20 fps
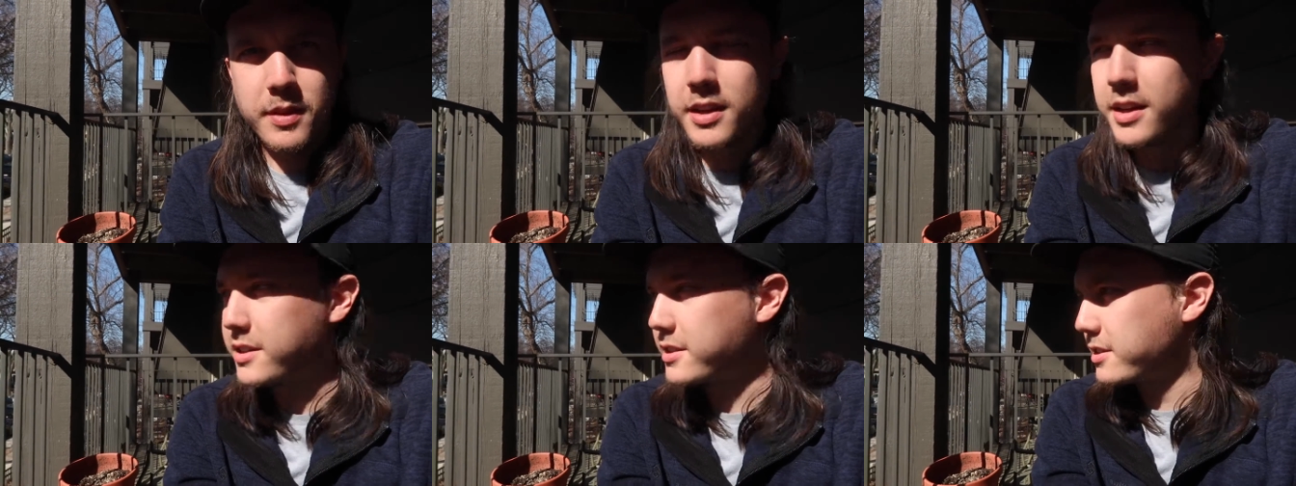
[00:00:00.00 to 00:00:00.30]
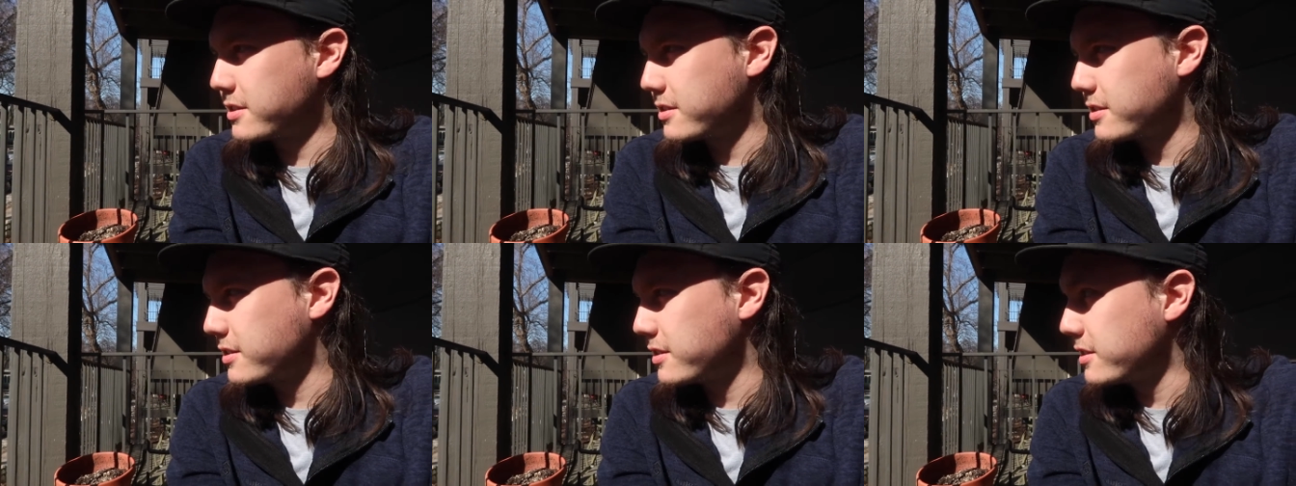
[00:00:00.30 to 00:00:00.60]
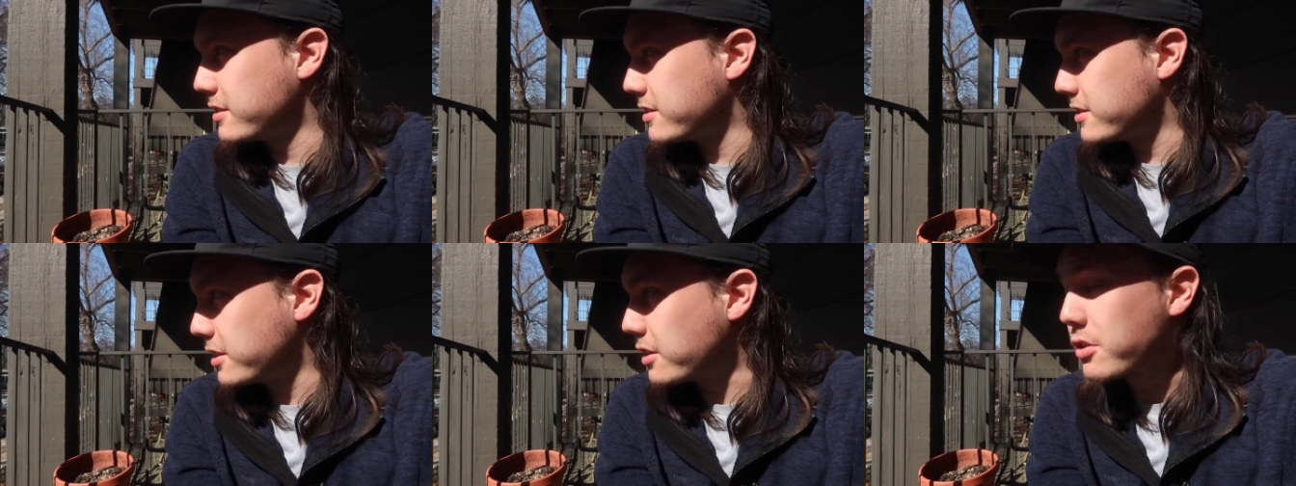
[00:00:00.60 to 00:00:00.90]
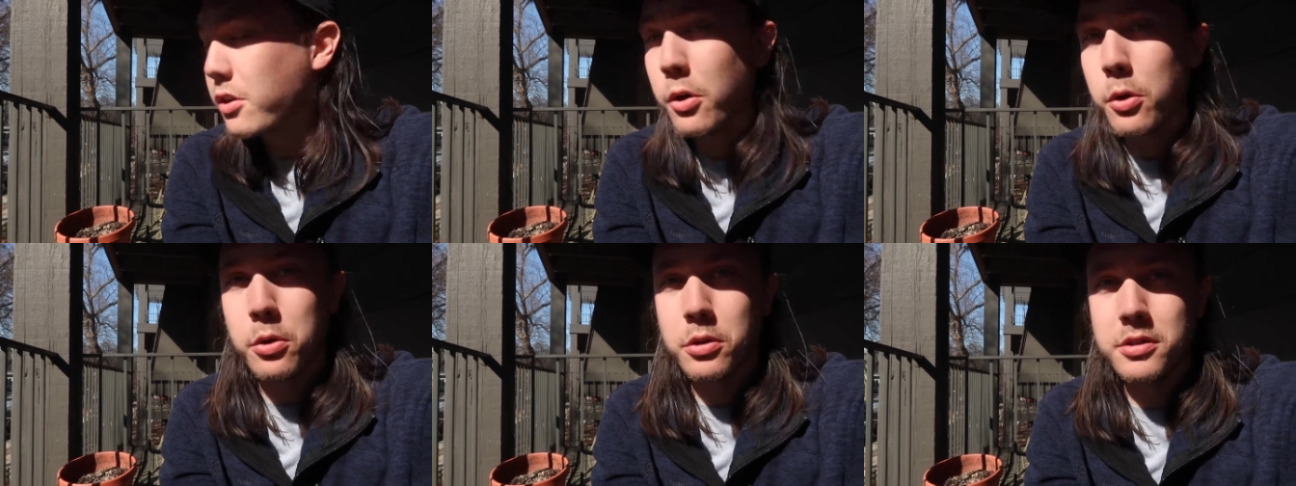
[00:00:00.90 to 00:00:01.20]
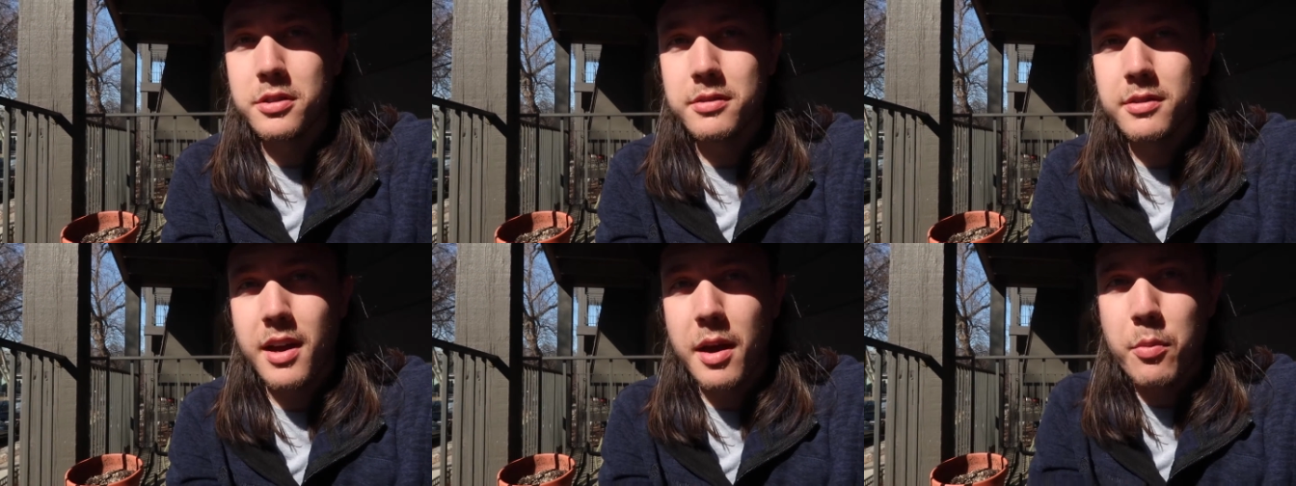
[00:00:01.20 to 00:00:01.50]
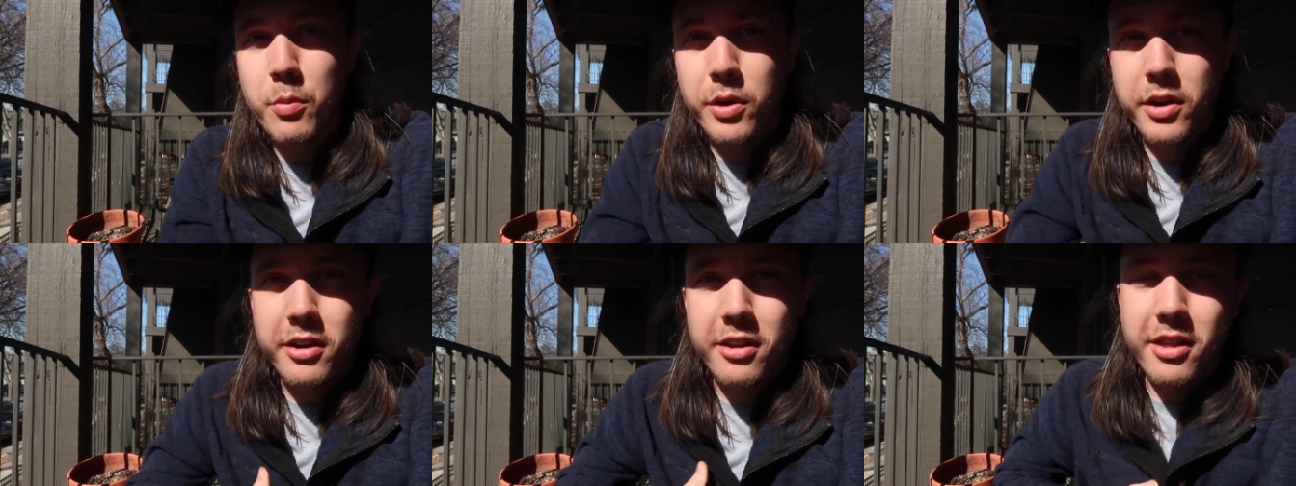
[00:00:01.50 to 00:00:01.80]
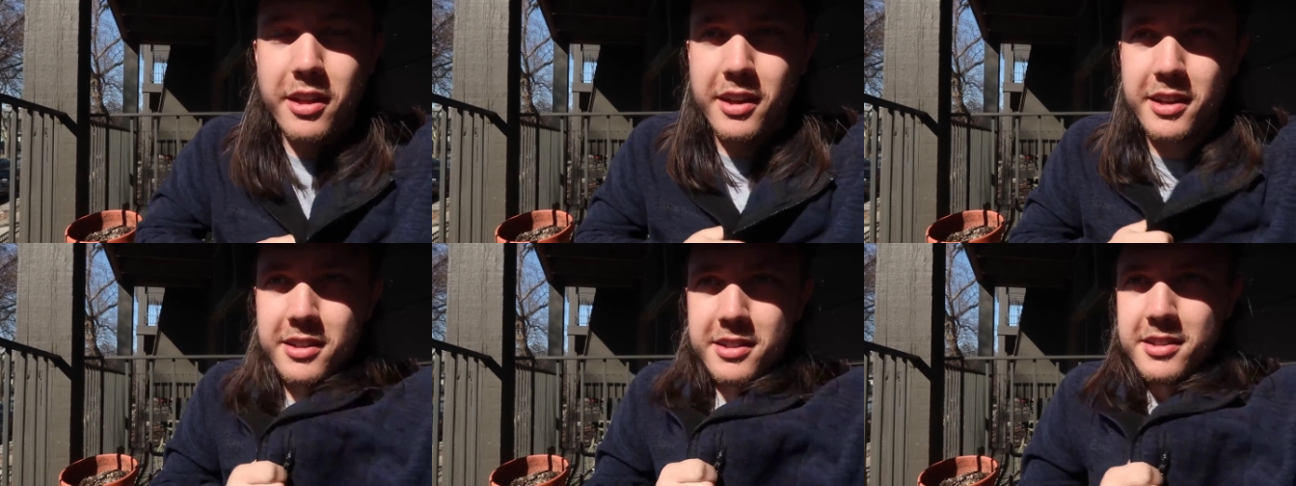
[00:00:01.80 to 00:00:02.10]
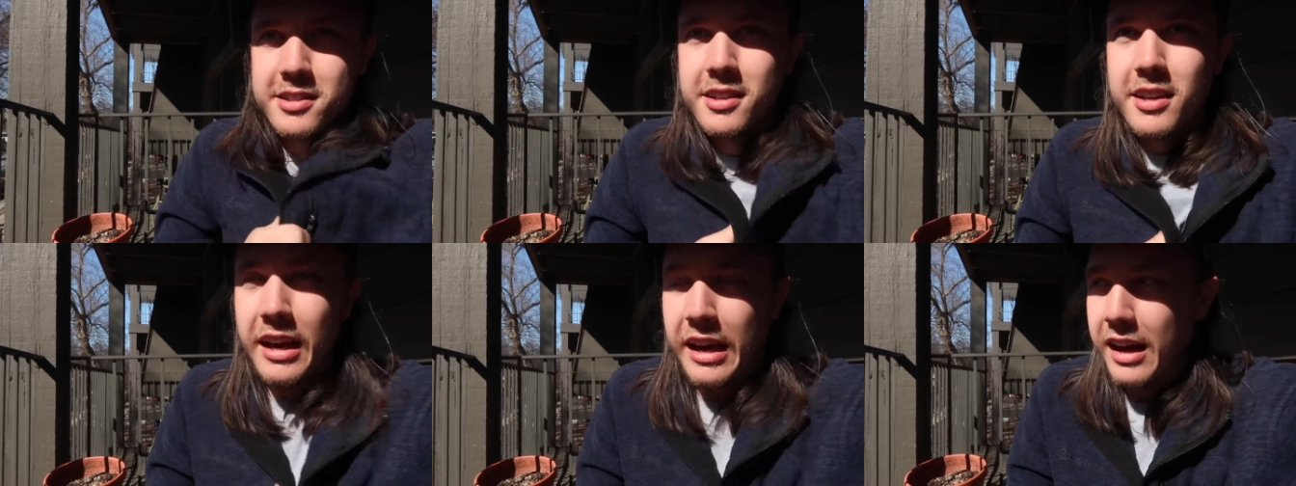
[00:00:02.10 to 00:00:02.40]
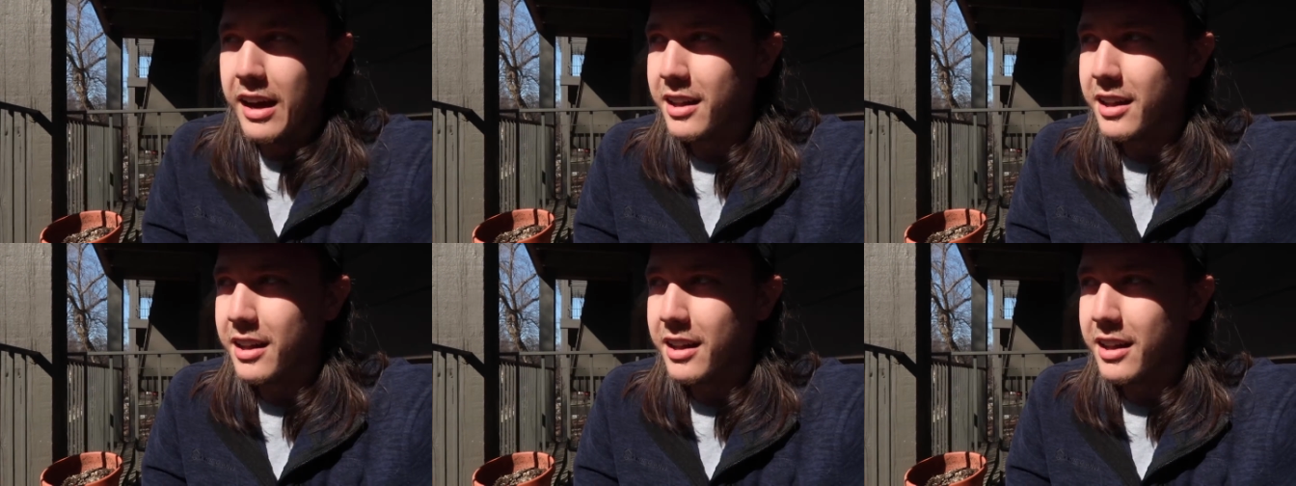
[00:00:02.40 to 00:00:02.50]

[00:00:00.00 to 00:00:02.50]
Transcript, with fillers: It's still cold. I'm wearing this,